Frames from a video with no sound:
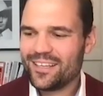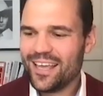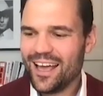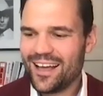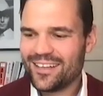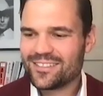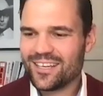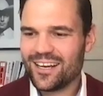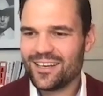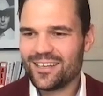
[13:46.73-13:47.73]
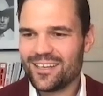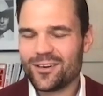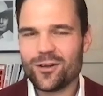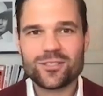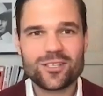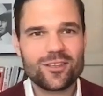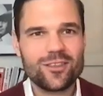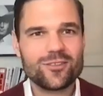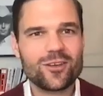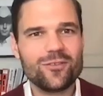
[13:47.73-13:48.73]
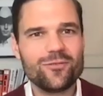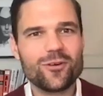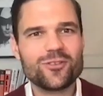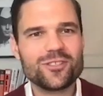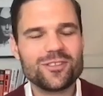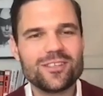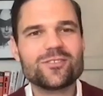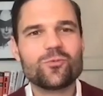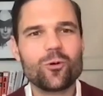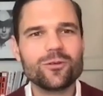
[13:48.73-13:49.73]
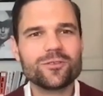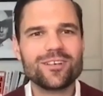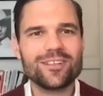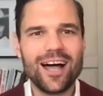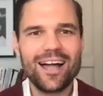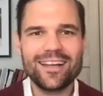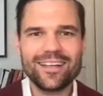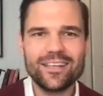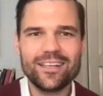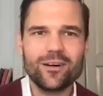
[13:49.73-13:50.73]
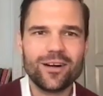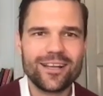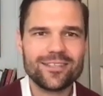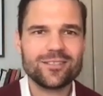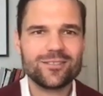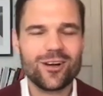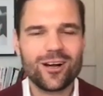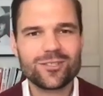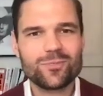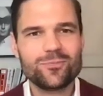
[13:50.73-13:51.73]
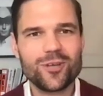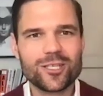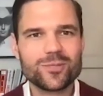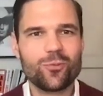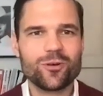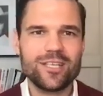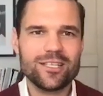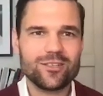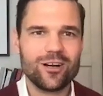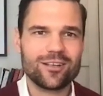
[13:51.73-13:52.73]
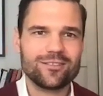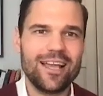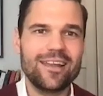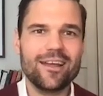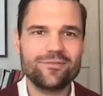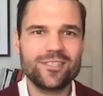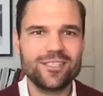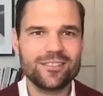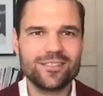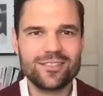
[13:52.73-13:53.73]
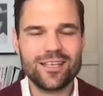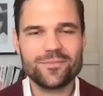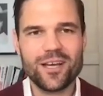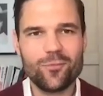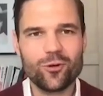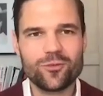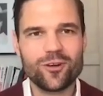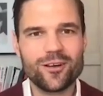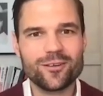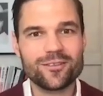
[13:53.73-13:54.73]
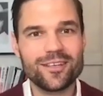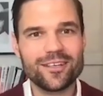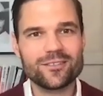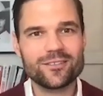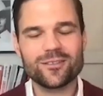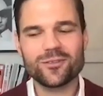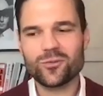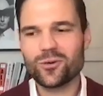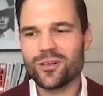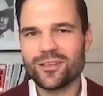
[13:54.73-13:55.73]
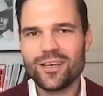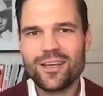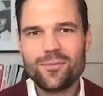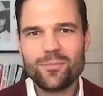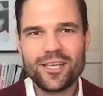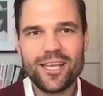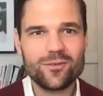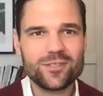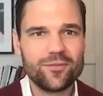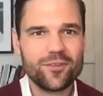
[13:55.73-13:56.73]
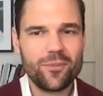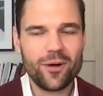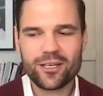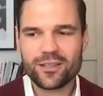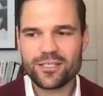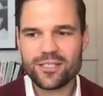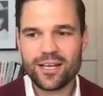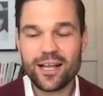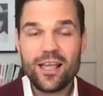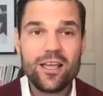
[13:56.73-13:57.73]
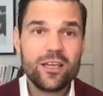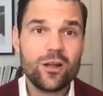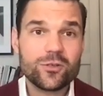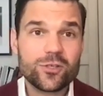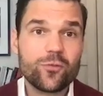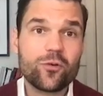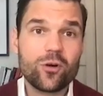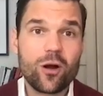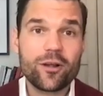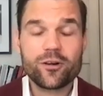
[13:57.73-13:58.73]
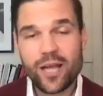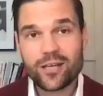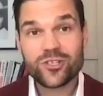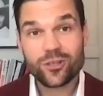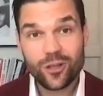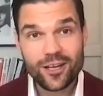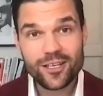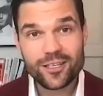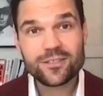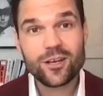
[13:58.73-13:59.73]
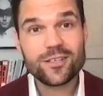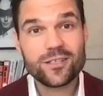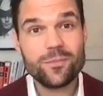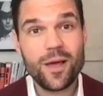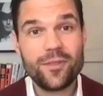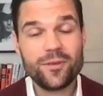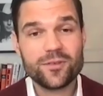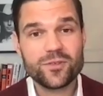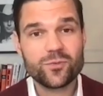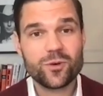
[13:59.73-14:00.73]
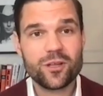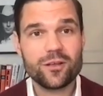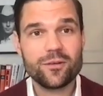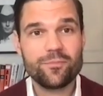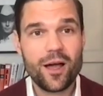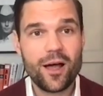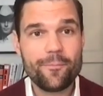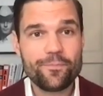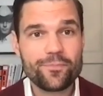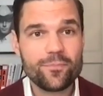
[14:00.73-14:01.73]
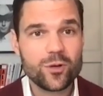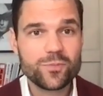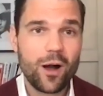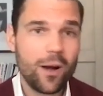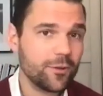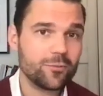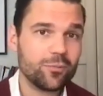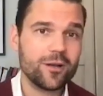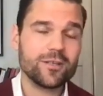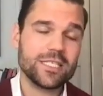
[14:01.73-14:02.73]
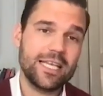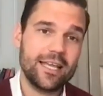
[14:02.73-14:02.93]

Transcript: It's I don't know. It's a convergence. It's worlds colliding. I get to talk sports and talk NFTs at the same time. What greater thing is there in the world? But yeah, it was definitely a bucket list thing. So for our international audience, Austin Matthews is one of the most popular players in the